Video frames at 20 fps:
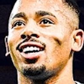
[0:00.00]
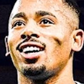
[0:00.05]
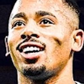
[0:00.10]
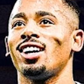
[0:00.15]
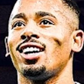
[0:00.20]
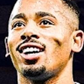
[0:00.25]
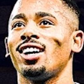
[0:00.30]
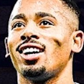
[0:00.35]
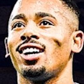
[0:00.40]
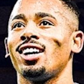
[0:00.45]

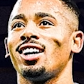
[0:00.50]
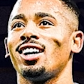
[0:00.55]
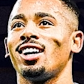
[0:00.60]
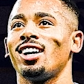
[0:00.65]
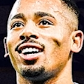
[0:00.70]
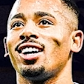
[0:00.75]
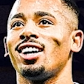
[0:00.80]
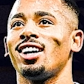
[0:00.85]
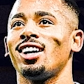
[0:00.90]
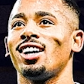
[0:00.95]

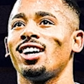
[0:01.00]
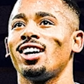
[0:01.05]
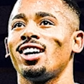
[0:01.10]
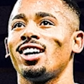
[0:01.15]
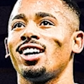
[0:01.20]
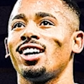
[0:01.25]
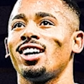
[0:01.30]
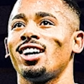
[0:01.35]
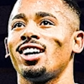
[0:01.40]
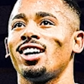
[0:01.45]

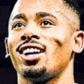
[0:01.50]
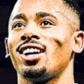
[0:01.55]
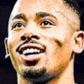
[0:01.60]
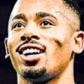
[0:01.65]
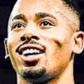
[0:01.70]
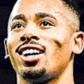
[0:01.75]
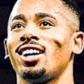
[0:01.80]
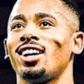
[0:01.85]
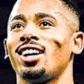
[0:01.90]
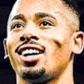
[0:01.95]

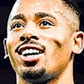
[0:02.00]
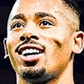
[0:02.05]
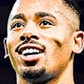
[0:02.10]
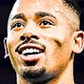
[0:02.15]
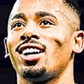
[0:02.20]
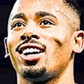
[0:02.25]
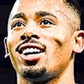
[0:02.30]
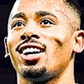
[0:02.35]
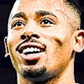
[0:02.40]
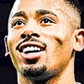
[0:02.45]

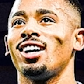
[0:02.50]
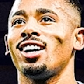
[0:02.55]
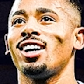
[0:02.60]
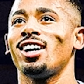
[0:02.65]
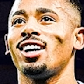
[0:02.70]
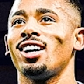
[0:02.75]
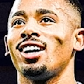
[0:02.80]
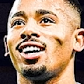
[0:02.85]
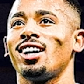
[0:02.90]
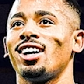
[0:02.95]

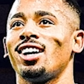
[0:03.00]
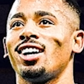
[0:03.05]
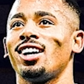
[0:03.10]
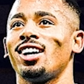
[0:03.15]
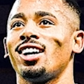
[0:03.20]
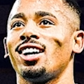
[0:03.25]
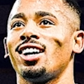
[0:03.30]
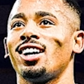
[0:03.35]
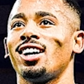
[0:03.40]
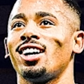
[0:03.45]

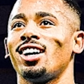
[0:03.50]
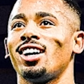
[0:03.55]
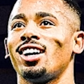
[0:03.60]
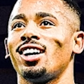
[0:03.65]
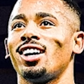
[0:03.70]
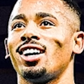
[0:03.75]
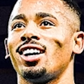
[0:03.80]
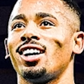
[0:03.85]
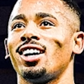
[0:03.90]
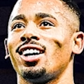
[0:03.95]

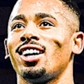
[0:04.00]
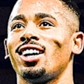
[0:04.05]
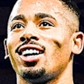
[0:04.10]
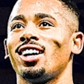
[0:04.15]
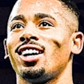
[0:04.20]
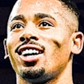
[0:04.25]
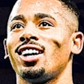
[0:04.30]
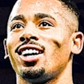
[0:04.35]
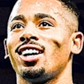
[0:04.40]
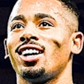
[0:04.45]

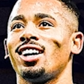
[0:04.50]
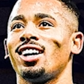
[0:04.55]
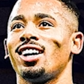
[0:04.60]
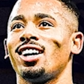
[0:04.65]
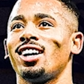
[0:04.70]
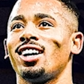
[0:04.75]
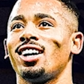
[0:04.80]
This person isn't speaking.